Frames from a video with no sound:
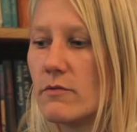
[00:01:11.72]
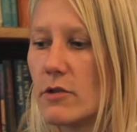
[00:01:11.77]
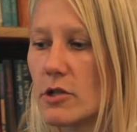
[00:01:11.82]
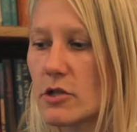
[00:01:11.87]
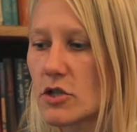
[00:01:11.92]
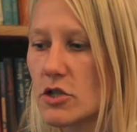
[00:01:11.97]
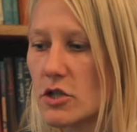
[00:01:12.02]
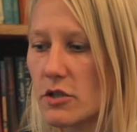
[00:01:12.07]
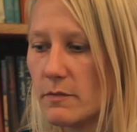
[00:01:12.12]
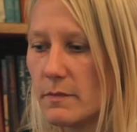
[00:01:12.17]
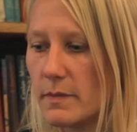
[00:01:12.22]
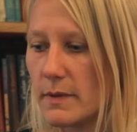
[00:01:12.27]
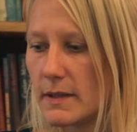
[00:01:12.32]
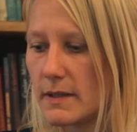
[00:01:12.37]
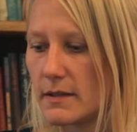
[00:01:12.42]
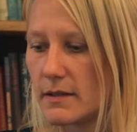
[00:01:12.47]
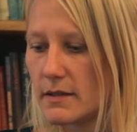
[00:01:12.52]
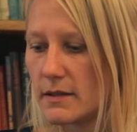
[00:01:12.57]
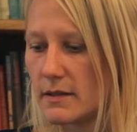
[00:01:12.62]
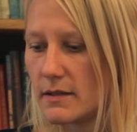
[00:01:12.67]
workshop,
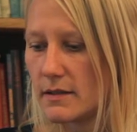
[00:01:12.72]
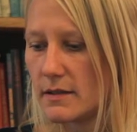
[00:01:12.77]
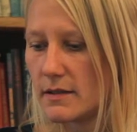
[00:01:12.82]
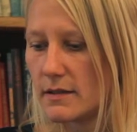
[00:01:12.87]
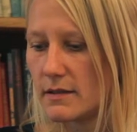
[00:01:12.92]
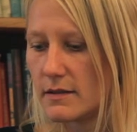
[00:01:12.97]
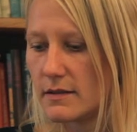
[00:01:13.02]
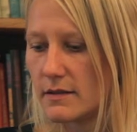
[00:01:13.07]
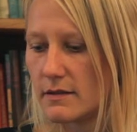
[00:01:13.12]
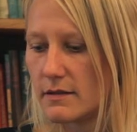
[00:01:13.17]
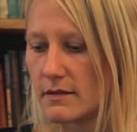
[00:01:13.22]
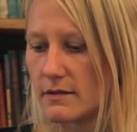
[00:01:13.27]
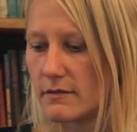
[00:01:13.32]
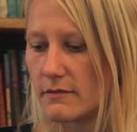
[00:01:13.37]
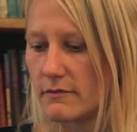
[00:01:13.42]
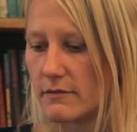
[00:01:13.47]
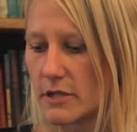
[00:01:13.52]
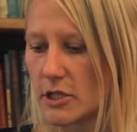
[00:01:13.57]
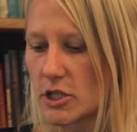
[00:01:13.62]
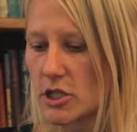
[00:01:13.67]

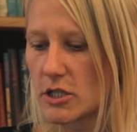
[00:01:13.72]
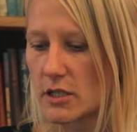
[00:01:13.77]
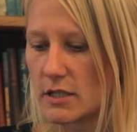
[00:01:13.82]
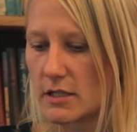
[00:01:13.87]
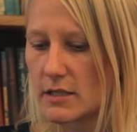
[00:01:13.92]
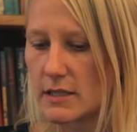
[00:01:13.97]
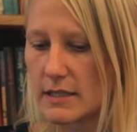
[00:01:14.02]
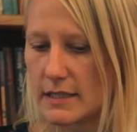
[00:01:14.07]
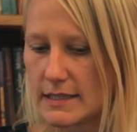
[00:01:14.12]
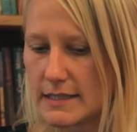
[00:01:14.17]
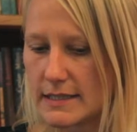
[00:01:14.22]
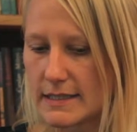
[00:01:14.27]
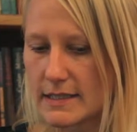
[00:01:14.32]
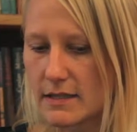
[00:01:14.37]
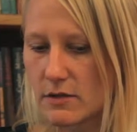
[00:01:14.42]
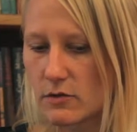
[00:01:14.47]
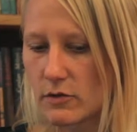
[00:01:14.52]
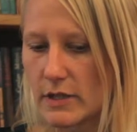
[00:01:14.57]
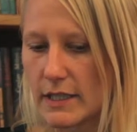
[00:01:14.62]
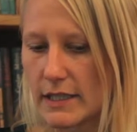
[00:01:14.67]
which
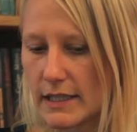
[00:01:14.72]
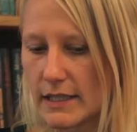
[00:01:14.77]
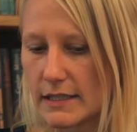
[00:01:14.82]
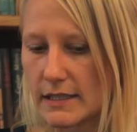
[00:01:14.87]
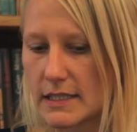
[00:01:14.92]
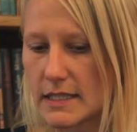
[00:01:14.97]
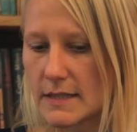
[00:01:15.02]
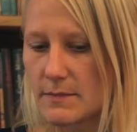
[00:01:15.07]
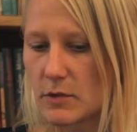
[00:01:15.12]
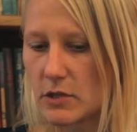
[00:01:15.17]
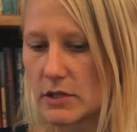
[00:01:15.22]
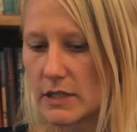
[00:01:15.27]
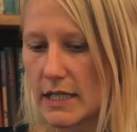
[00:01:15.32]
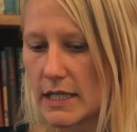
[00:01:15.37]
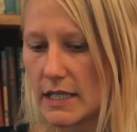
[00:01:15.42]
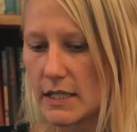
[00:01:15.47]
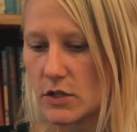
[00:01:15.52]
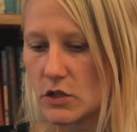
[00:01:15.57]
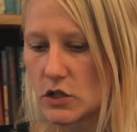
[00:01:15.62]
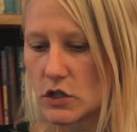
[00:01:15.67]
is looking at the
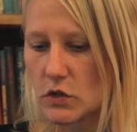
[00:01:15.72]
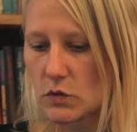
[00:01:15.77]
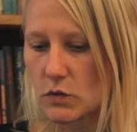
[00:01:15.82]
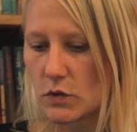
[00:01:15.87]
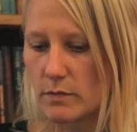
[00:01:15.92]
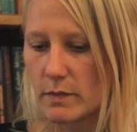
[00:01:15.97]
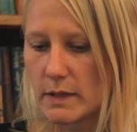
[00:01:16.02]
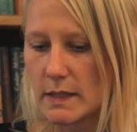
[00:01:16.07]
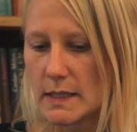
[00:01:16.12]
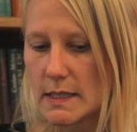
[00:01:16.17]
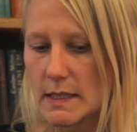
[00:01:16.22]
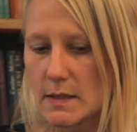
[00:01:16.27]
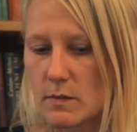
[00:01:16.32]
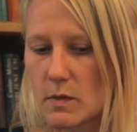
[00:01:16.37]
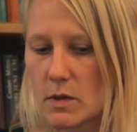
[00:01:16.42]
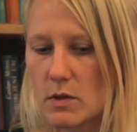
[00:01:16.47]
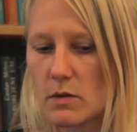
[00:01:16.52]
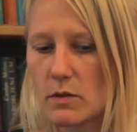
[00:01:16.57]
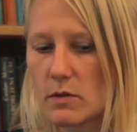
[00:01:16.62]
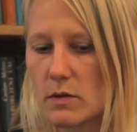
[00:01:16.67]
spontaneous urbanism,
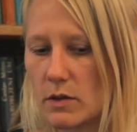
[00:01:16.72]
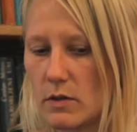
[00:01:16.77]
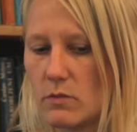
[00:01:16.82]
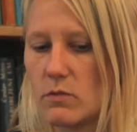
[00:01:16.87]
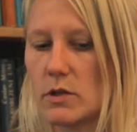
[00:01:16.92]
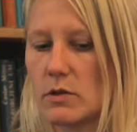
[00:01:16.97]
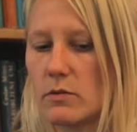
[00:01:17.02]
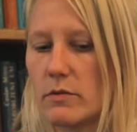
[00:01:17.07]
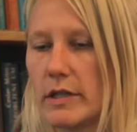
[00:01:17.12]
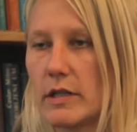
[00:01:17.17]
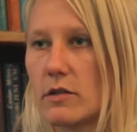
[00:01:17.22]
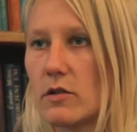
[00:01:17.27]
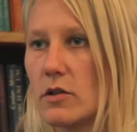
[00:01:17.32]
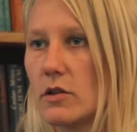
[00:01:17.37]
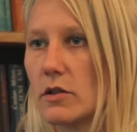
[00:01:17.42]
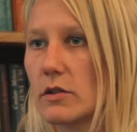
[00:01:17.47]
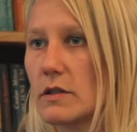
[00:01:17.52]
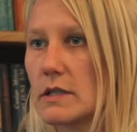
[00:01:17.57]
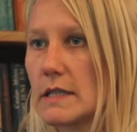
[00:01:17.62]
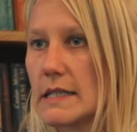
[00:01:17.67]
or what we
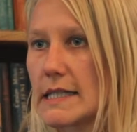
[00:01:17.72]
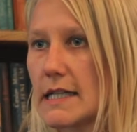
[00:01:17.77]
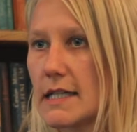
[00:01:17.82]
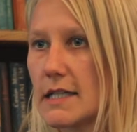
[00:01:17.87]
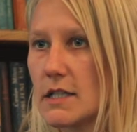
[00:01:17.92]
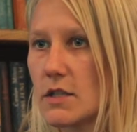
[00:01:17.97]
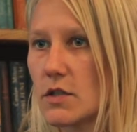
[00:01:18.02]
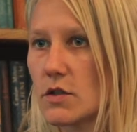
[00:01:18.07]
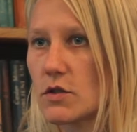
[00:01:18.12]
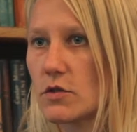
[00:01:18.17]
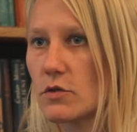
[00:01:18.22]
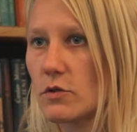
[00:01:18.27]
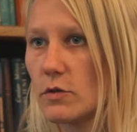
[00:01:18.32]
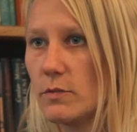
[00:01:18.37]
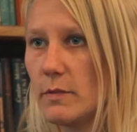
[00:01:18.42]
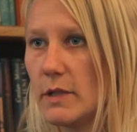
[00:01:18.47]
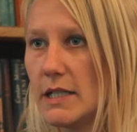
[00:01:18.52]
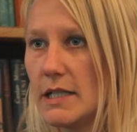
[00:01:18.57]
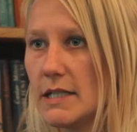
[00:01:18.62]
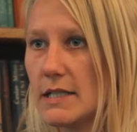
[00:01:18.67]
call consensus
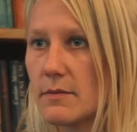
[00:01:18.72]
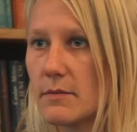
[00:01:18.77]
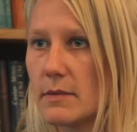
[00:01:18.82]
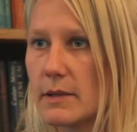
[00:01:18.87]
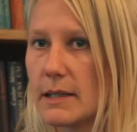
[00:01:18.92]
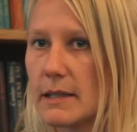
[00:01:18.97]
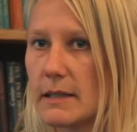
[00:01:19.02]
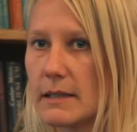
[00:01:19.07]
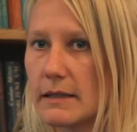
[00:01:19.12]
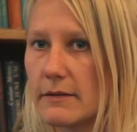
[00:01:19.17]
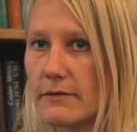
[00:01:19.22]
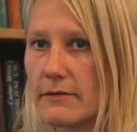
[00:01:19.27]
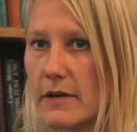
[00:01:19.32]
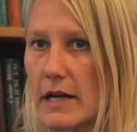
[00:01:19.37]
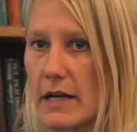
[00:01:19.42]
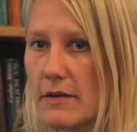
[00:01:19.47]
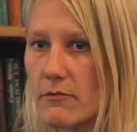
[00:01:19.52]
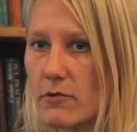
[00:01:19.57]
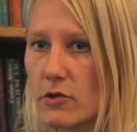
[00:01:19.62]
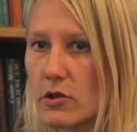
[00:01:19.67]
urbanism, in the
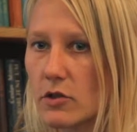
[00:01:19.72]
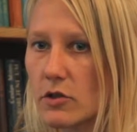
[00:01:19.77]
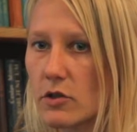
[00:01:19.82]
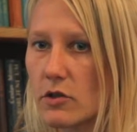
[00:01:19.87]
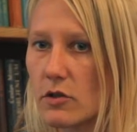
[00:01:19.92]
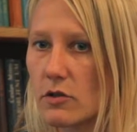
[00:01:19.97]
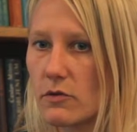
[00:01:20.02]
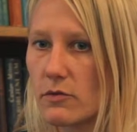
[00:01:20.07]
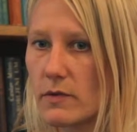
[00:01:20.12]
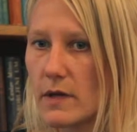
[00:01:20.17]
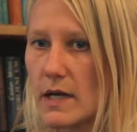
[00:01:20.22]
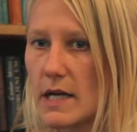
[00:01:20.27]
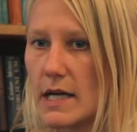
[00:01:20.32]
framework of